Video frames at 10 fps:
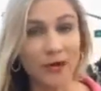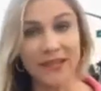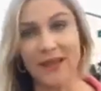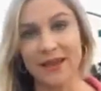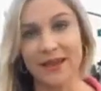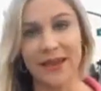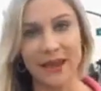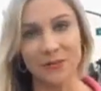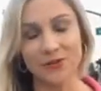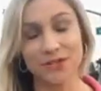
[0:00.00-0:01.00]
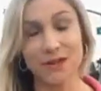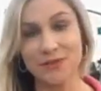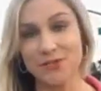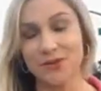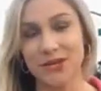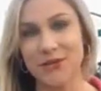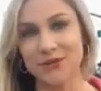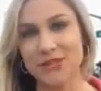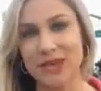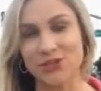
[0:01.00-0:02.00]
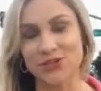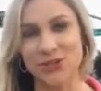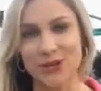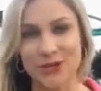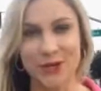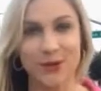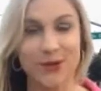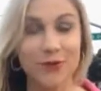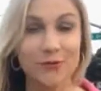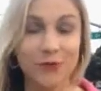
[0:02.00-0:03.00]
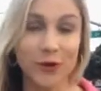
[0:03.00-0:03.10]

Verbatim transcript: red light cameras coming to an intersection near you.